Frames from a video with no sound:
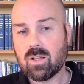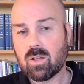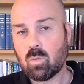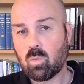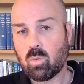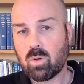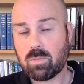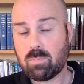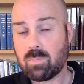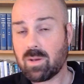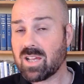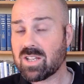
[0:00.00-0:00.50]

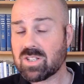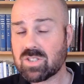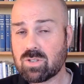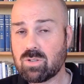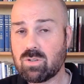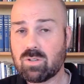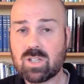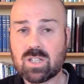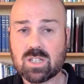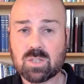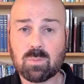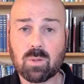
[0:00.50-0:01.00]
With Master
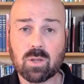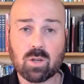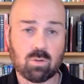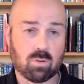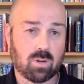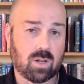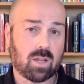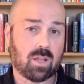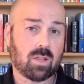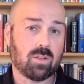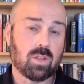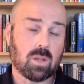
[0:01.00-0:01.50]
New Testament
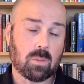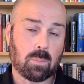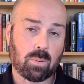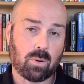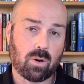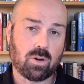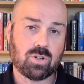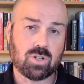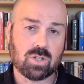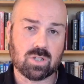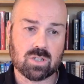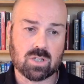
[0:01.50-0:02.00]
Greek, the
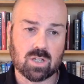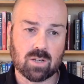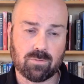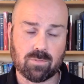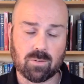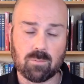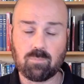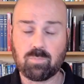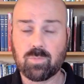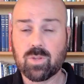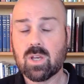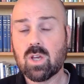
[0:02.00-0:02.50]
approach is
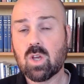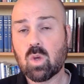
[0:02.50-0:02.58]
different.